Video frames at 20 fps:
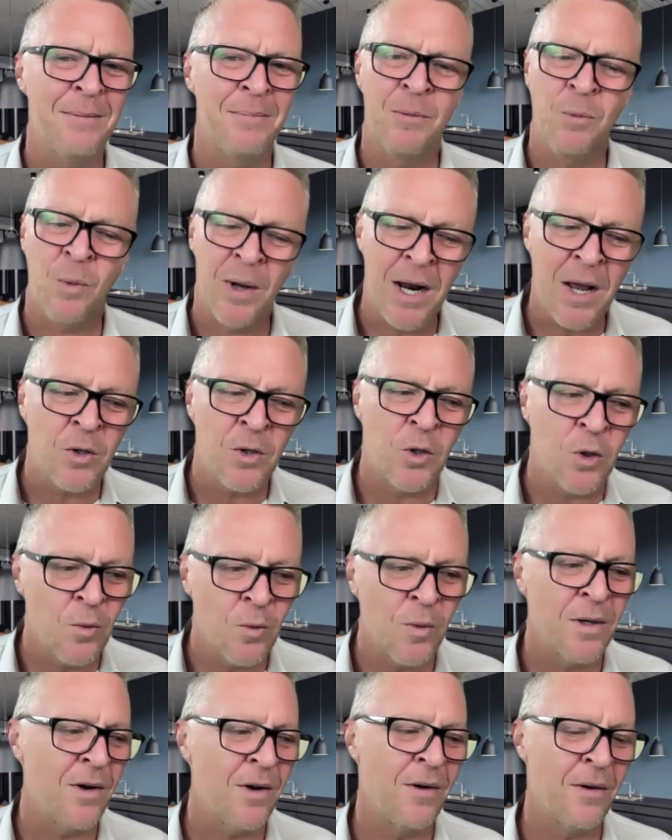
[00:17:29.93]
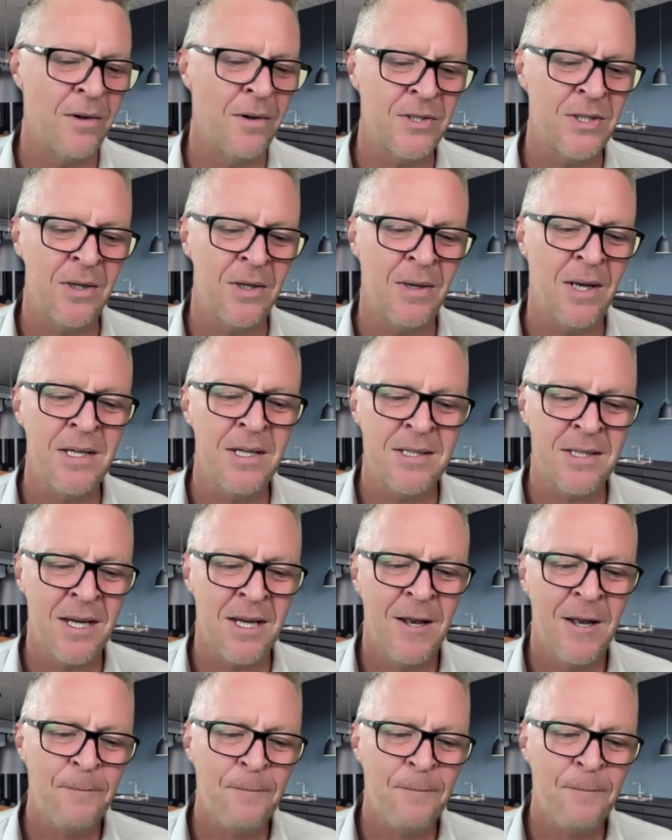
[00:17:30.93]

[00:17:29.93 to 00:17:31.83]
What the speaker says: But what I do want to ask you is,